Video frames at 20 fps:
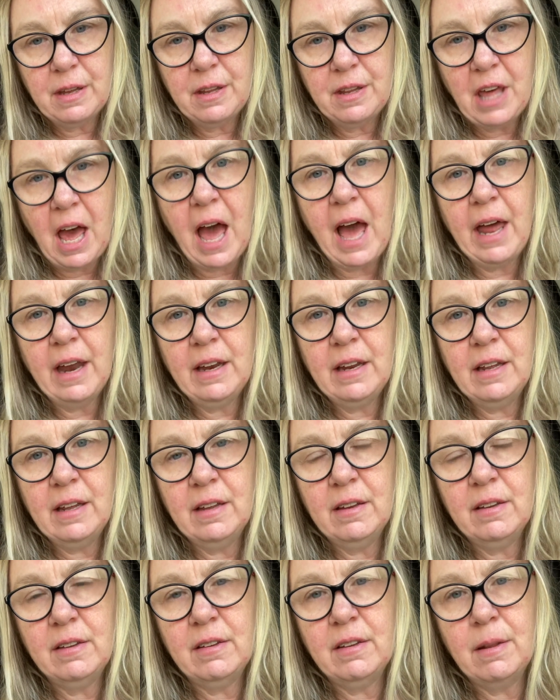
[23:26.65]
That
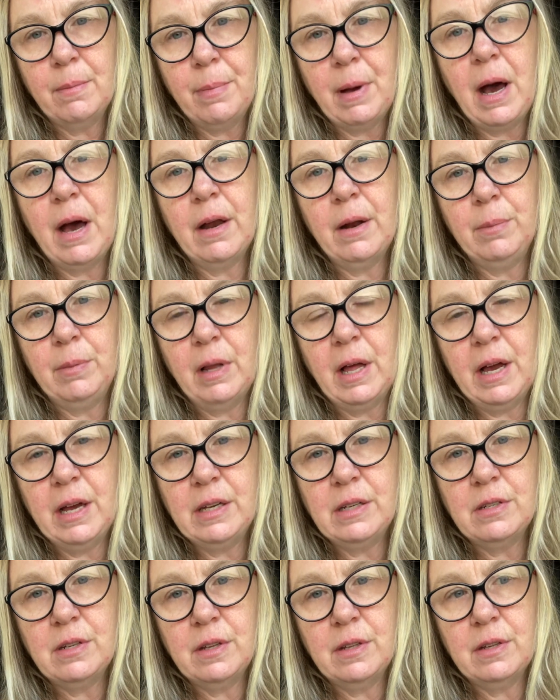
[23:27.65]
is the bottom
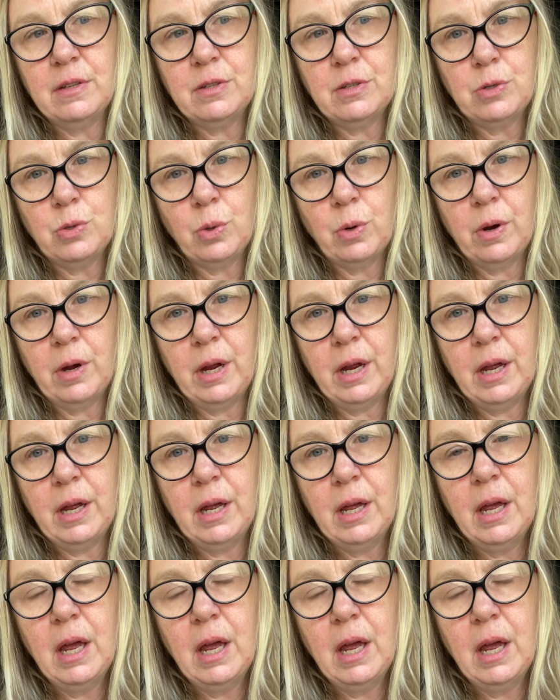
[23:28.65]
line to this story.